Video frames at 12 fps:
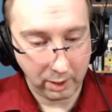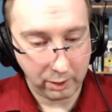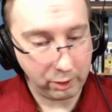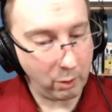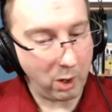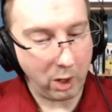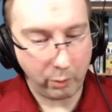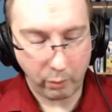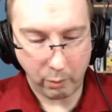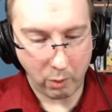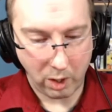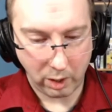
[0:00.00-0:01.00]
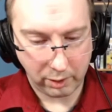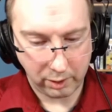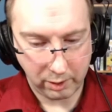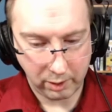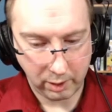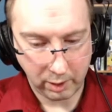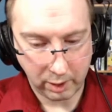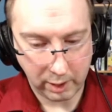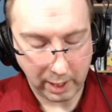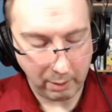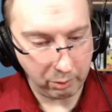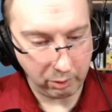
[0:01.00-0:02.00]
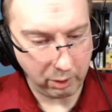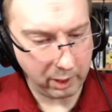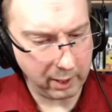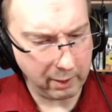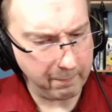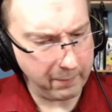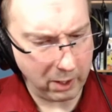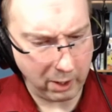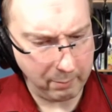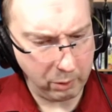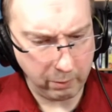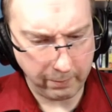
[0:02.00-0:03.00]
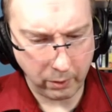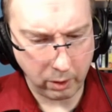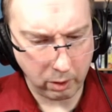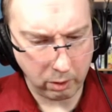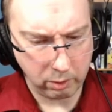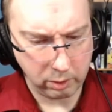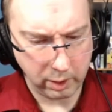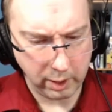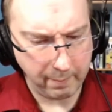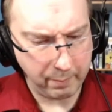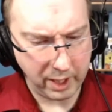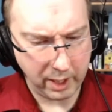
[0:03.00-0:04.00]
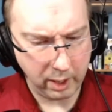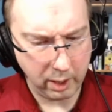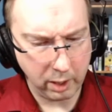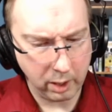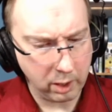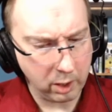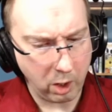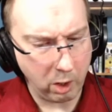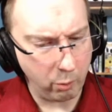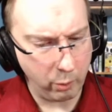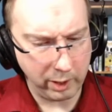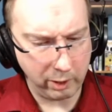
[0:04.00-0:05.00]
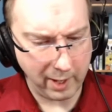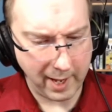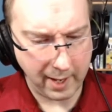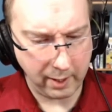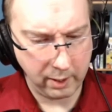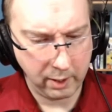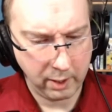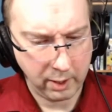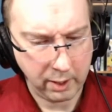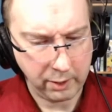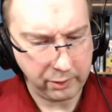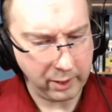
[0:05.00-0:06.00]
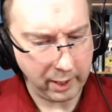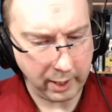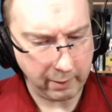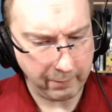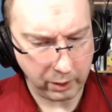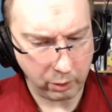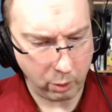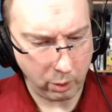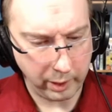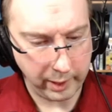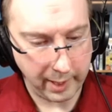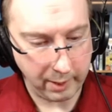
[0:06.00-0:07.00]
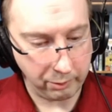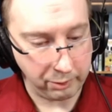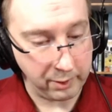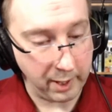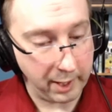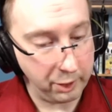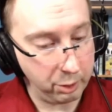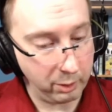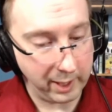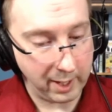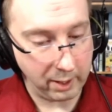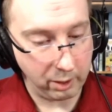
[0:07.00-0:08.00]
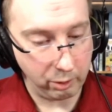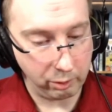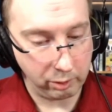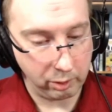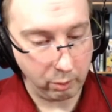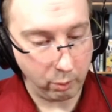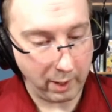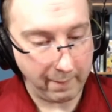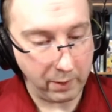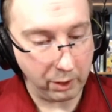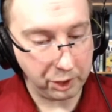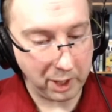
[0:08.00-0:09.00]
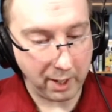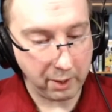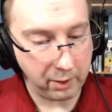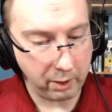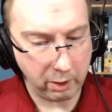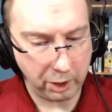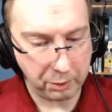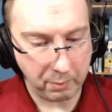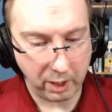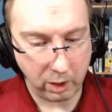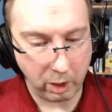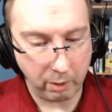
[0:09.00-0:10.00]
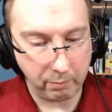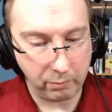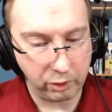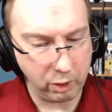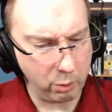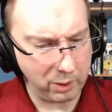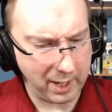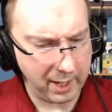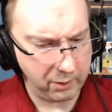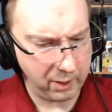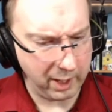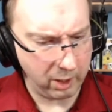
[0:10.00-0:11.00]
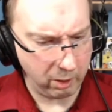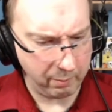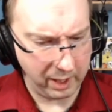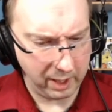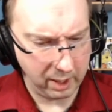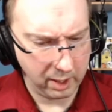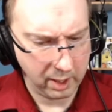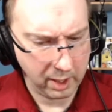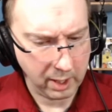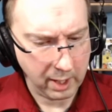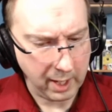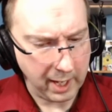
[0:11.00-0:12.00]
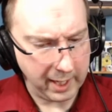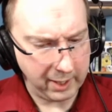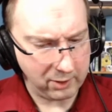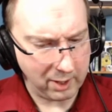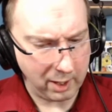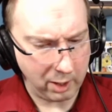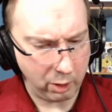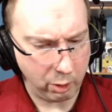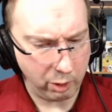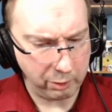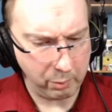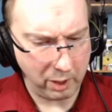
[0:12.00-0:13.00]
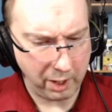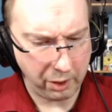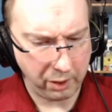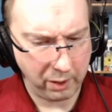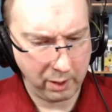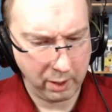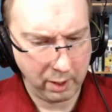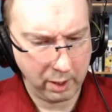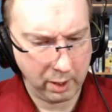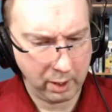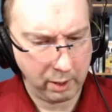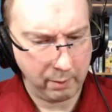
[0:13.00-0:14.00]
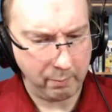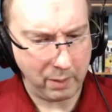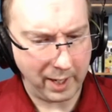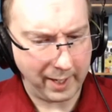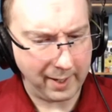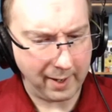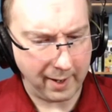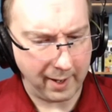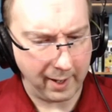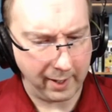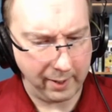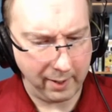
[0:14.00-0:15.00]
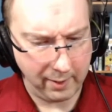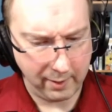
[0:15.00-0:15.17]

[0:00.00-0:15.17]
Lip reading: So on we walked. I was looking at a very beautiful girl in a big cartwheel hat, sitting in a Victoria outside Giuliano's, when I felt Jonathan clutch my arm so tight that he hurt me, and he said under his breath, "My God!"